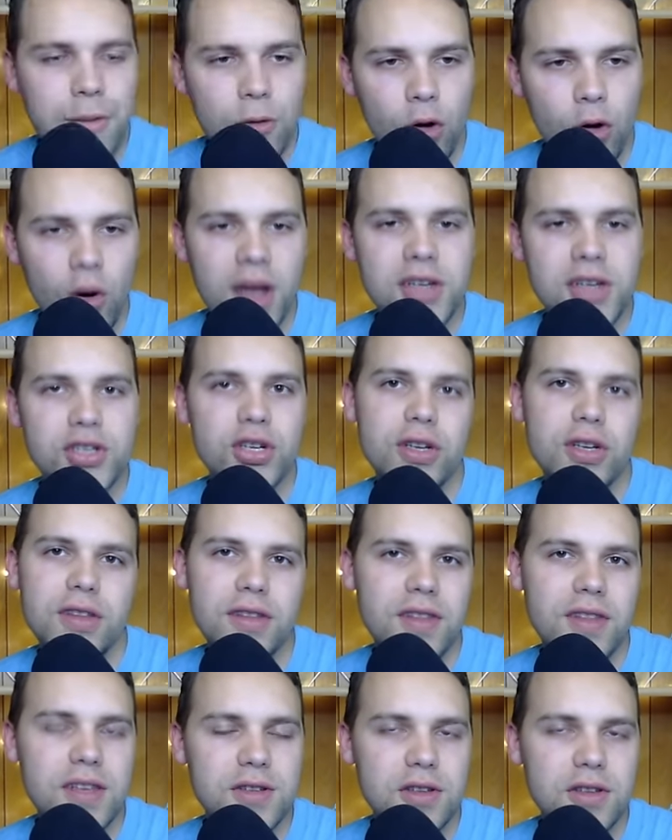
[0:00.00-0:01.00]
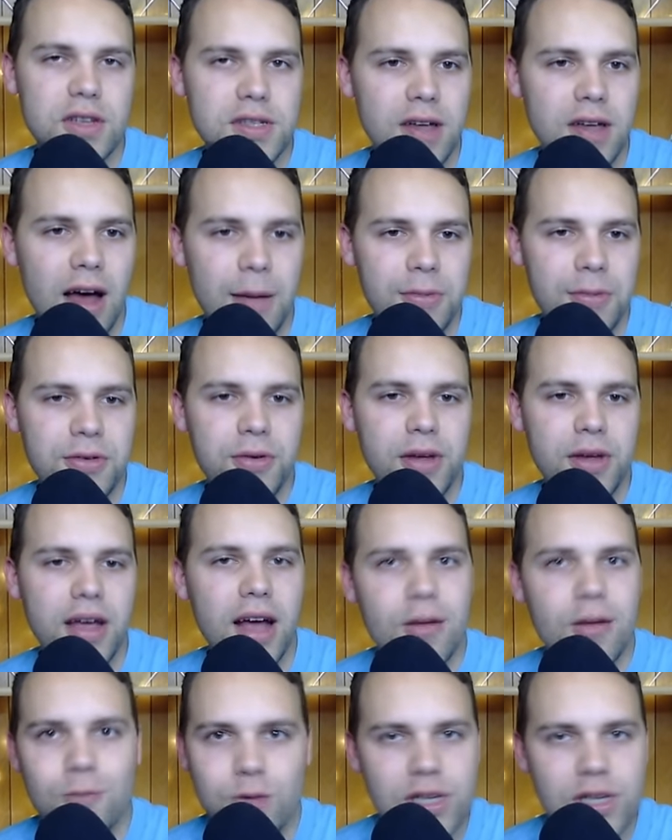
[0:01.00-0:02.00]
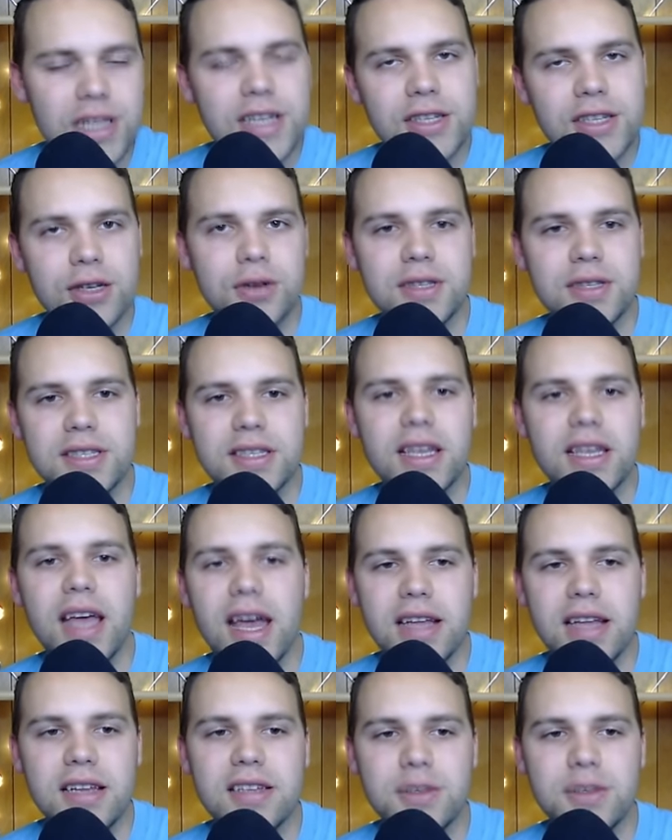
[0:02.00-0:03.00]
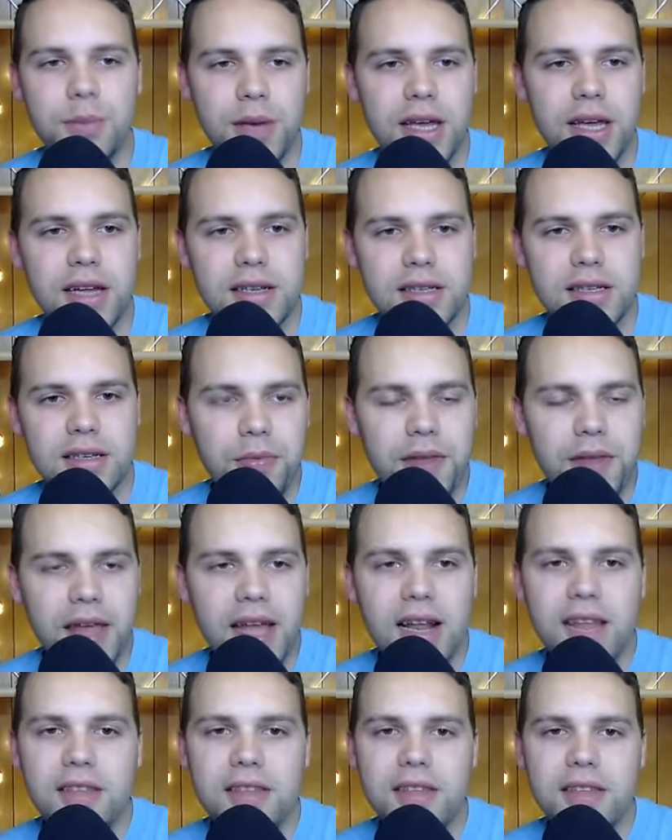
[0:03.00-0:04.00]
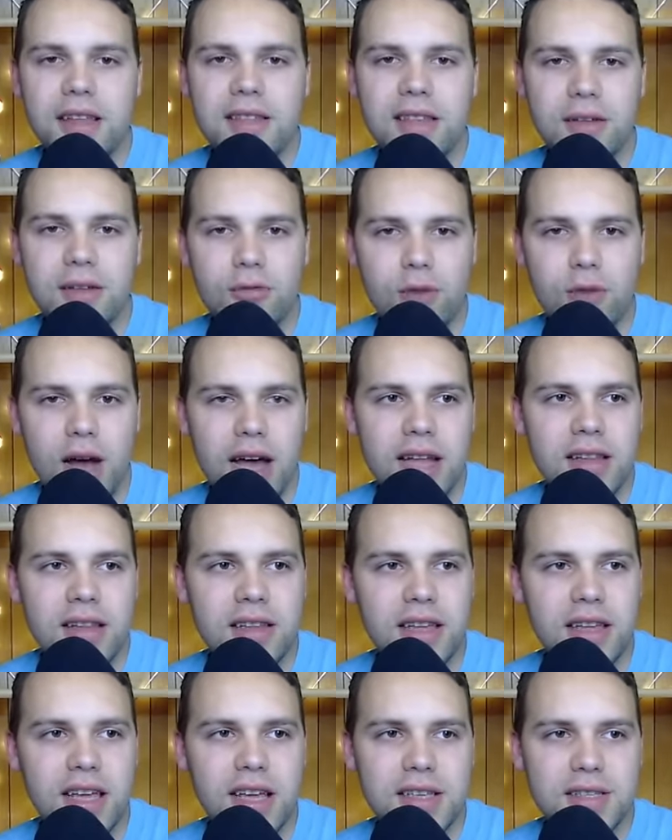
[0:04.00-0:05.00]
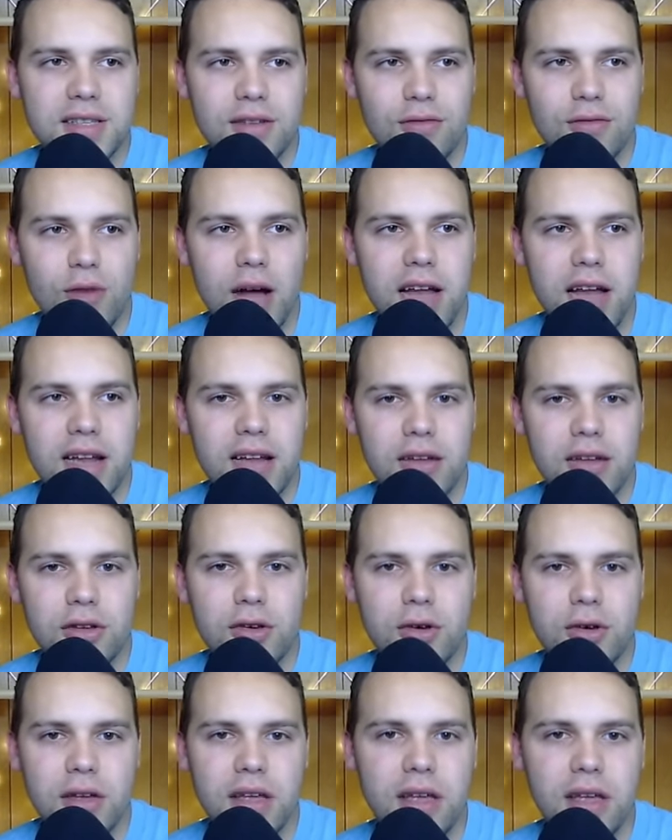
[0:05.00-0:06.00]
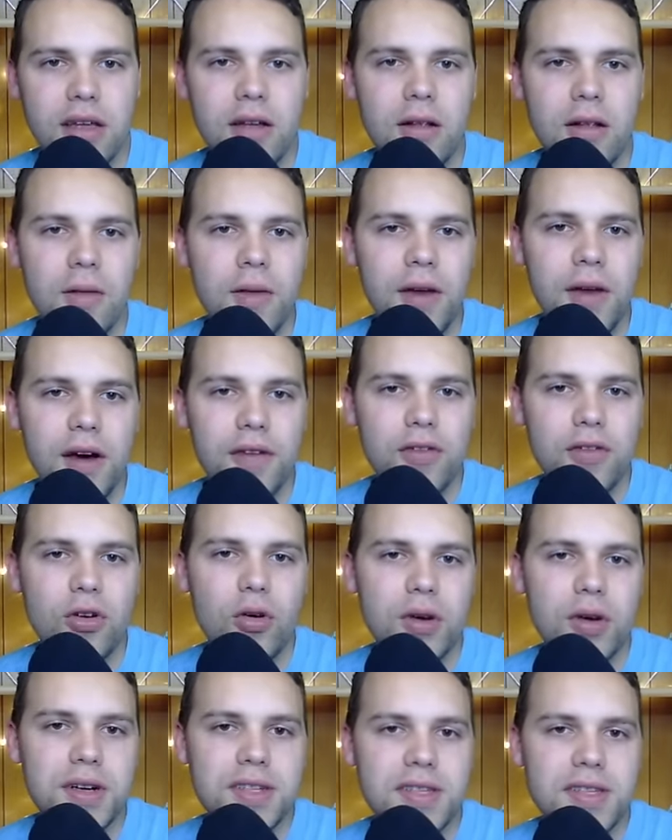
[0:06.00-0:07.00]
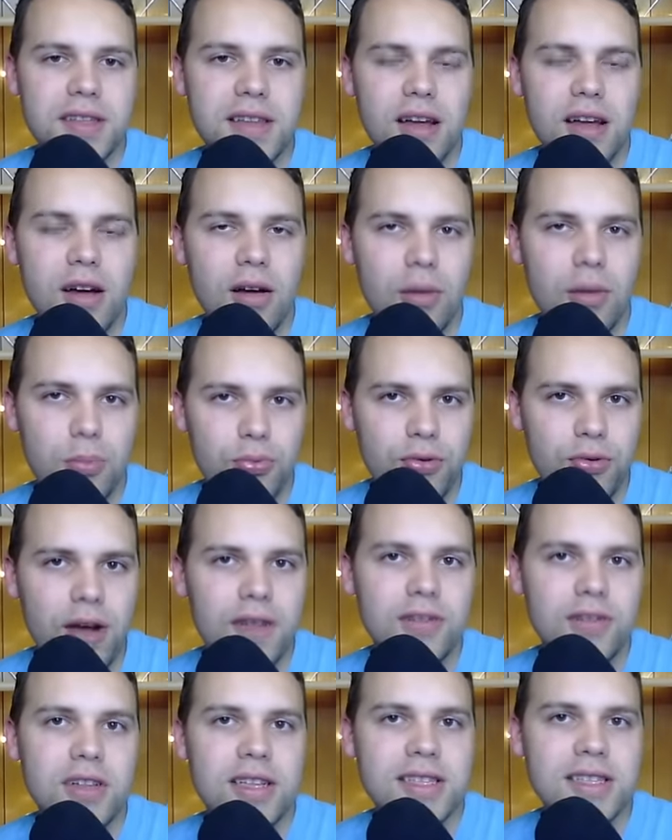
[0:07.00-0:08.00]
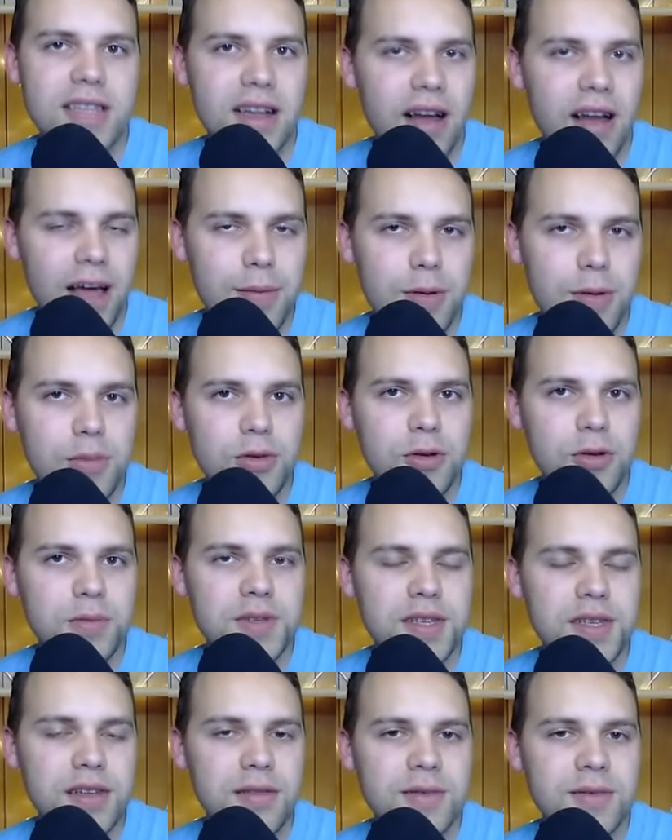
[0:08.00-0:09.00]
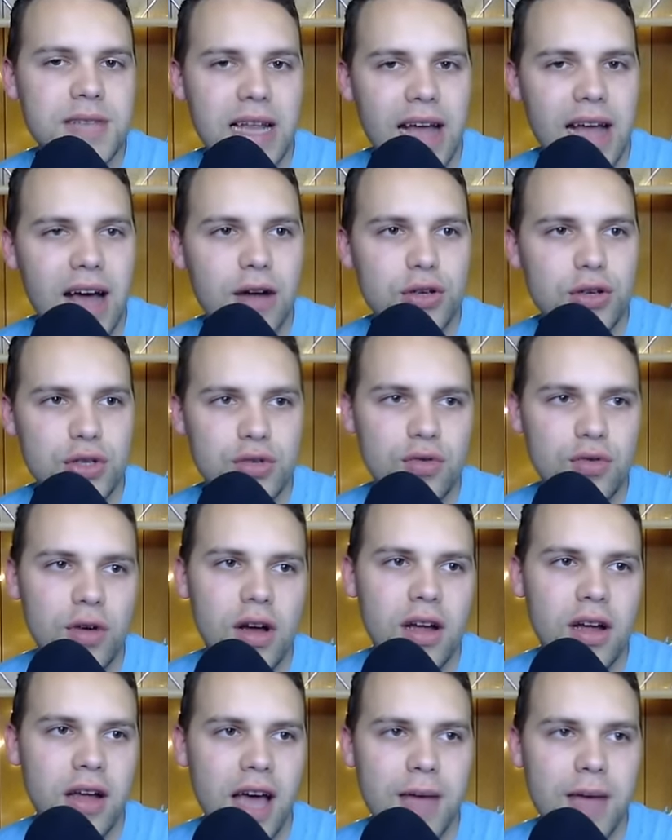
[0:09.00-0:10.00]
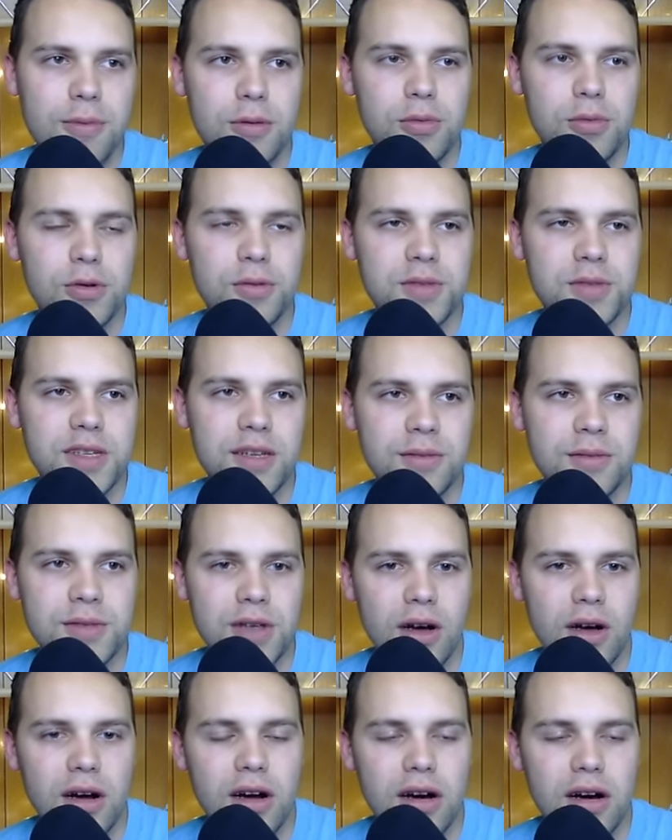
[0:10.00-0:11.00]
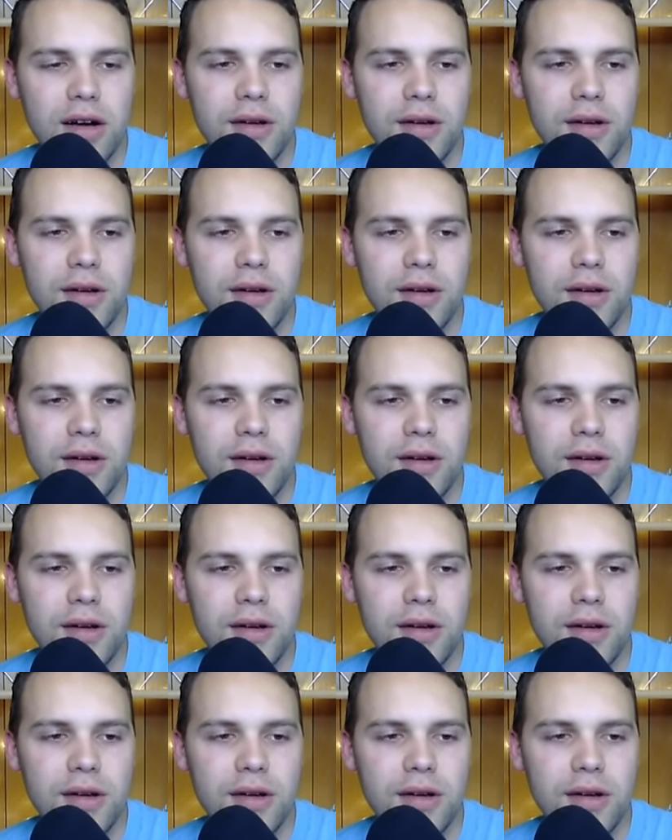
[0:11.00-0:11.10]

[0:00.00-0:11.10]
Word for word: quite sure that these are the top three. I really don't see any debate. And I think that in the case of Raiden and Kuki, of course, their prevalence in Hyperbloom teams and how strong Hyperbloom teams are,